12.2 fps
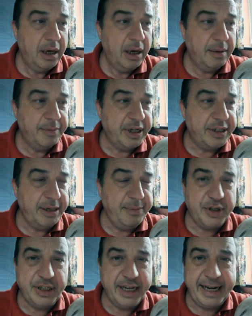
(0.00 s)
But it seems
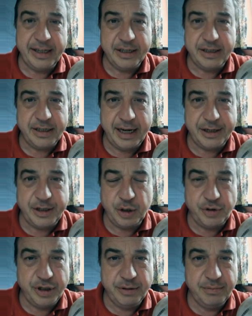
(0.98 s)
today that
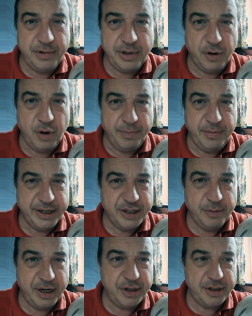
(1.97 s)
children don't go up there so
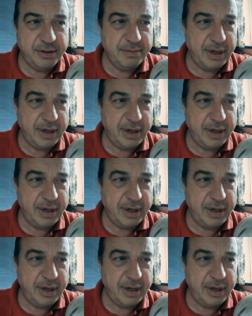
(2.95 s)
much.